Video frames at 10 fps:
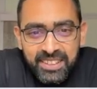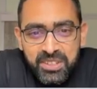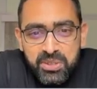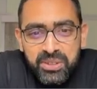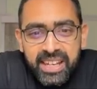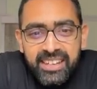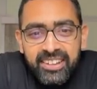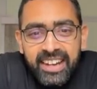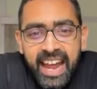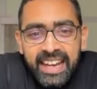So
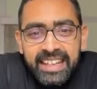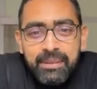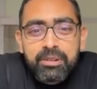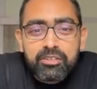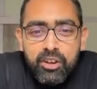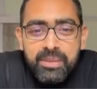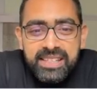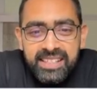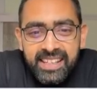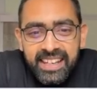then track key
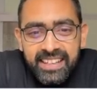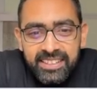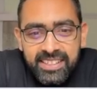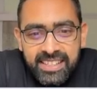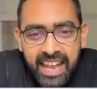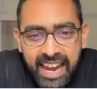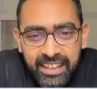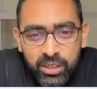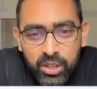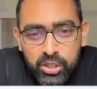performance indicators,
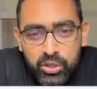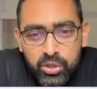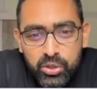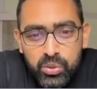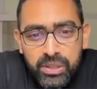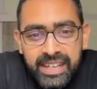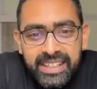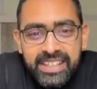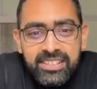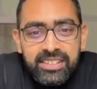and also school and
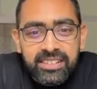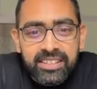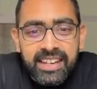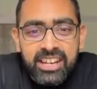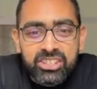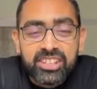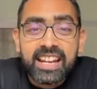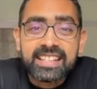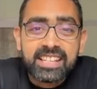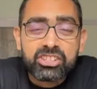teacher
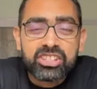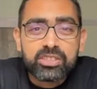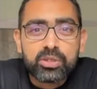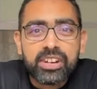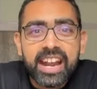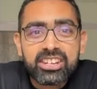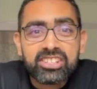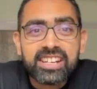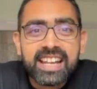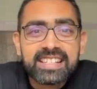rationalization. So
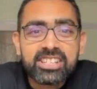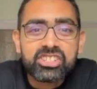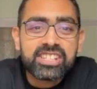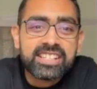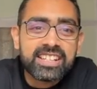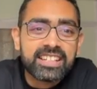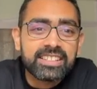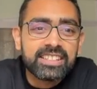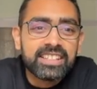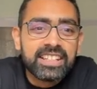rationalization is
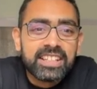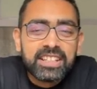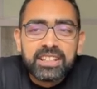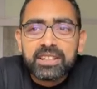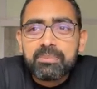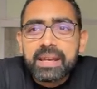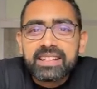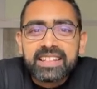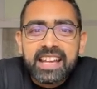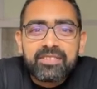another
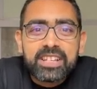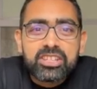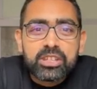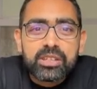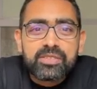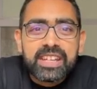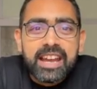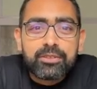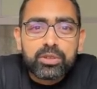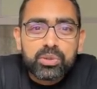big thing which we
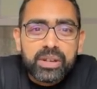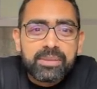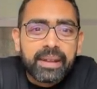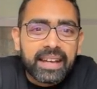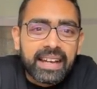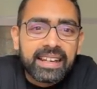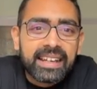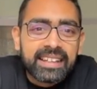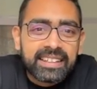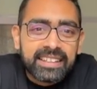have to do in
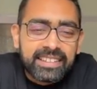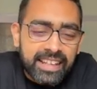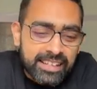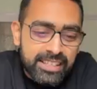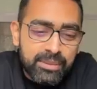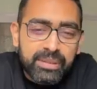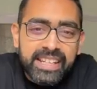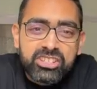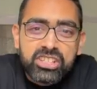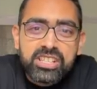Meghalaya. There are some
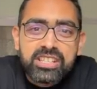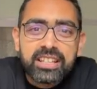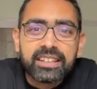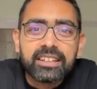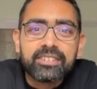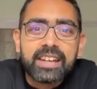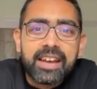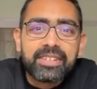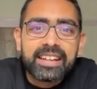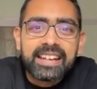teachers
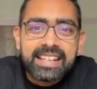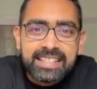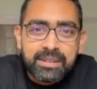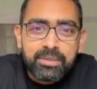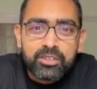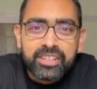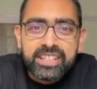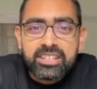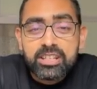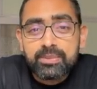having less number of
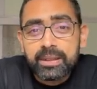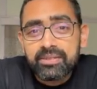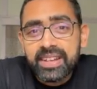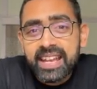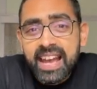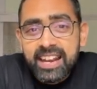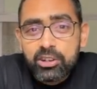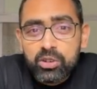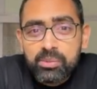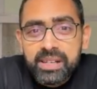teachers but very high
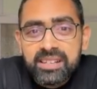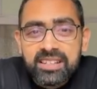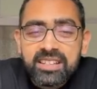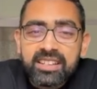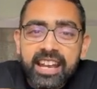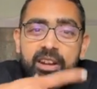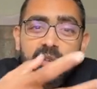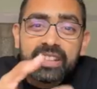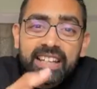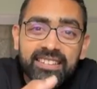enrollment, and
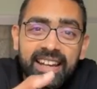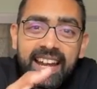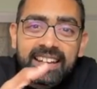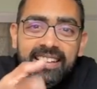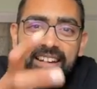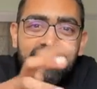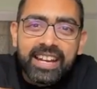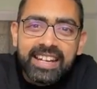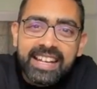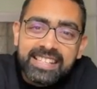on the other hand there are
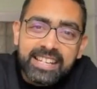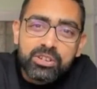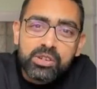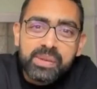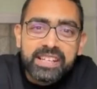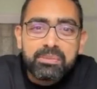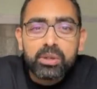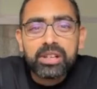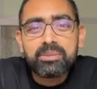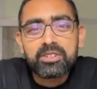very less enrollment and
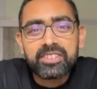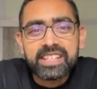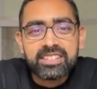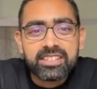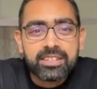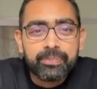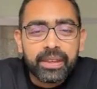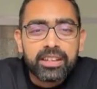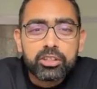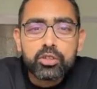more number of teachers.
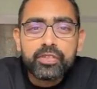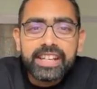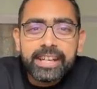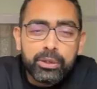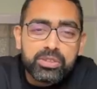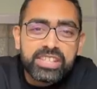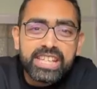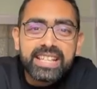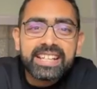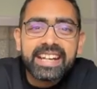So we need to
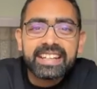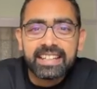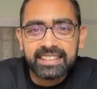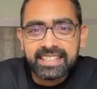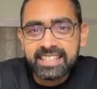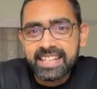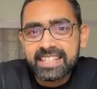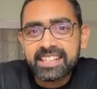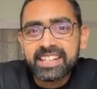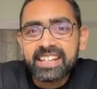see the data, this
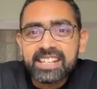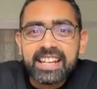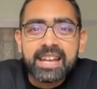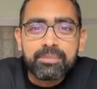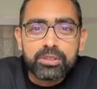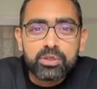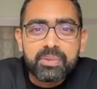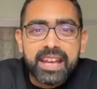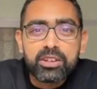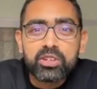data real time, to
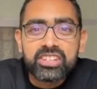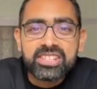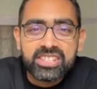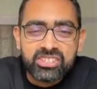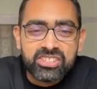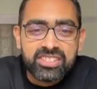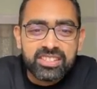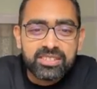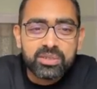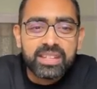make good
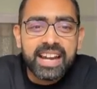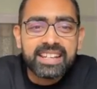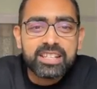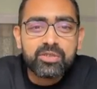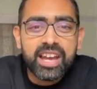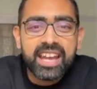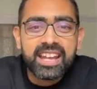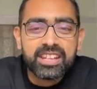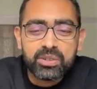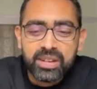decisions. So that is
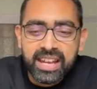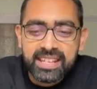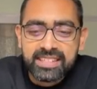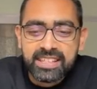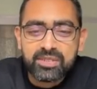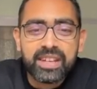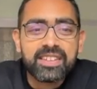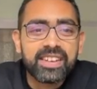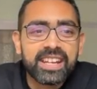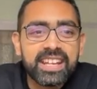why UDISE is
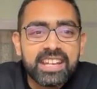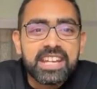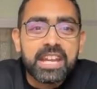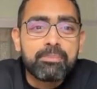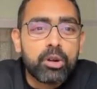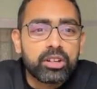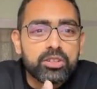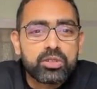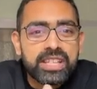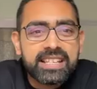very, very
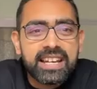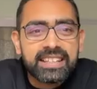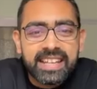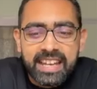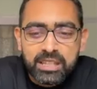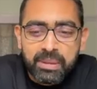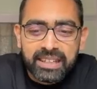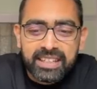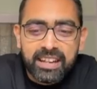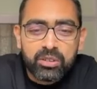important. So these are the
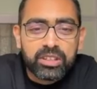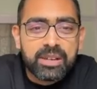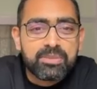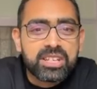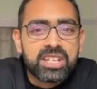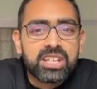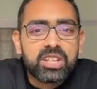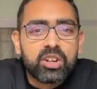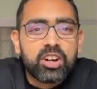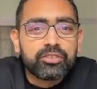expected outcomes
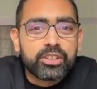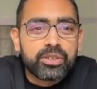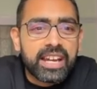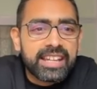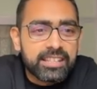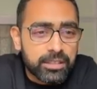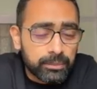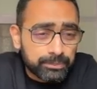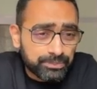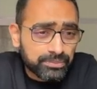of UDISE.